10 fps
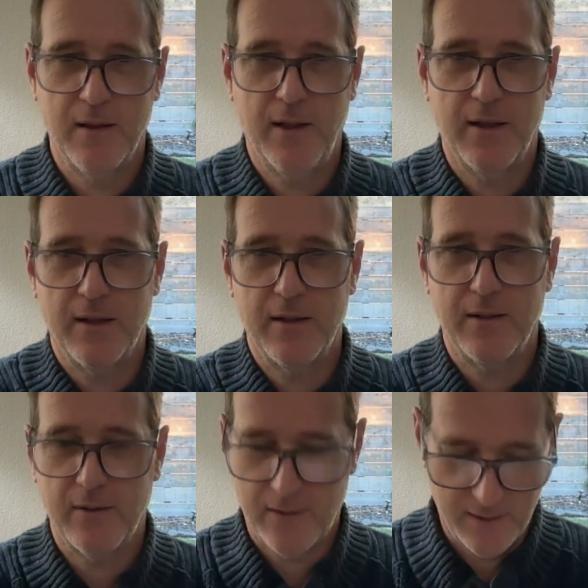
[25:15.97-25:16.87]
Here,
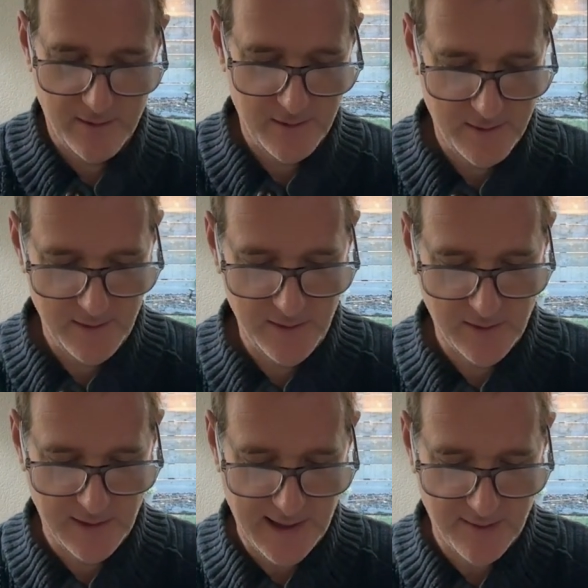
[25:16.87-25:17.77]
you
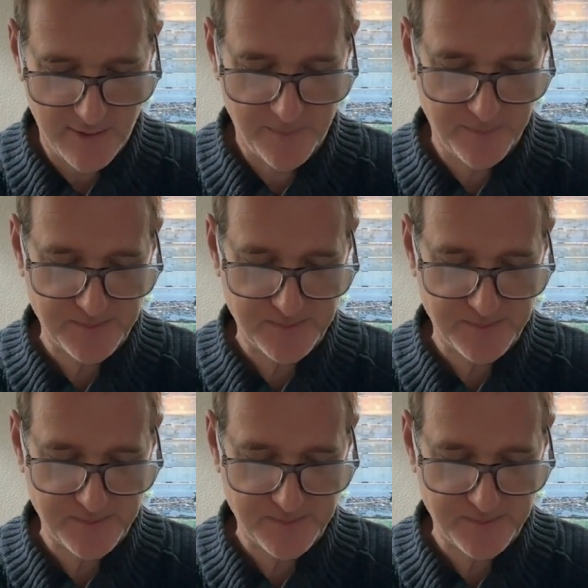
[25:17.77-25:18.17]
can have it.